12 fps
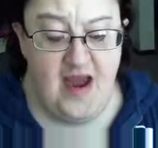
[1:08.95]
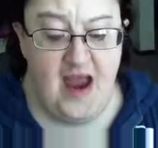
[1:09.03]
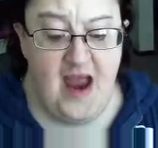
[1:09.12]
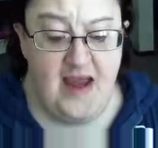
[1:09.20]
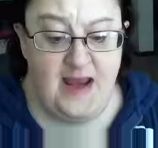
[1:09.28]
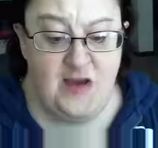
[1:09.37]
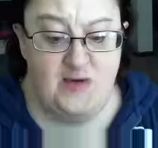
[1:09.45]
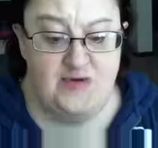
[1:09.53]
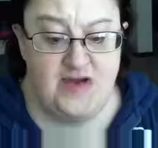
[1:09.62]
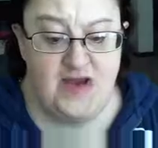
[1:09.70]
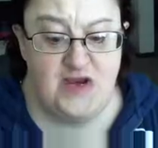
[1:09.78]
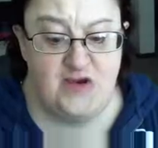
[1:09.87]
How do you
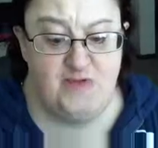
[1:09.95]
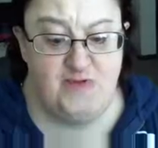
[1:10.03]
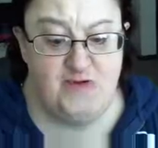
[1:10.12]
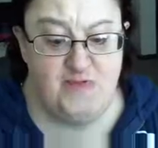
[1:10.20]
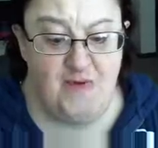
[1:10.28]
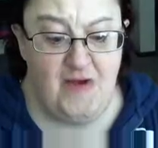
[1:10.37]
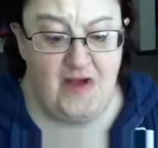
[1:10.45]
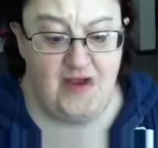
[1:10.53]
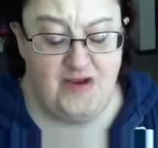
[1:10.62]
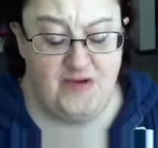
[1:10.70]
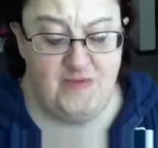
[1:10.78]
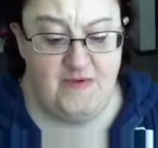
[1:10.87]
tend to
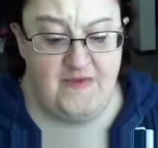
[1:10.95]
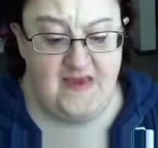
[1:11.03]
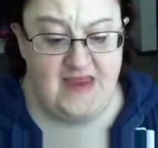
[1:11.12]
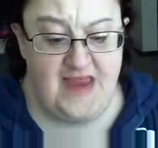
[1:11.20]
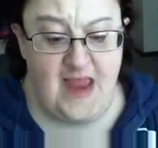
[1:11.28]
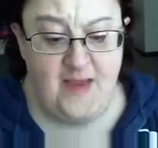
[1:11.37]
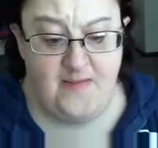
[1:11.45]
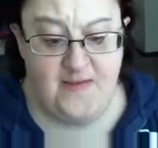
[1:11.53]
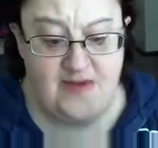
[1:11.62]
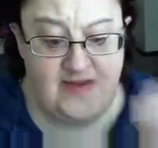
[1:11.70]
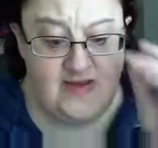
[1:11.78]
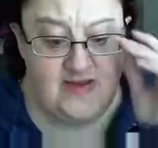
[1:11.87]
respond when this
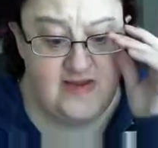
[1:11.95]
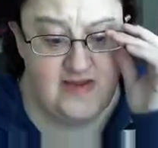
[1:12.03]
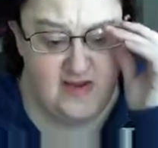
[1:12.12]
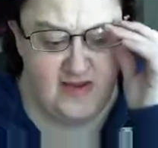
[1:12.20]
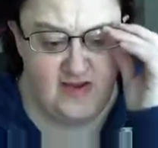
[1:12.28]
happens?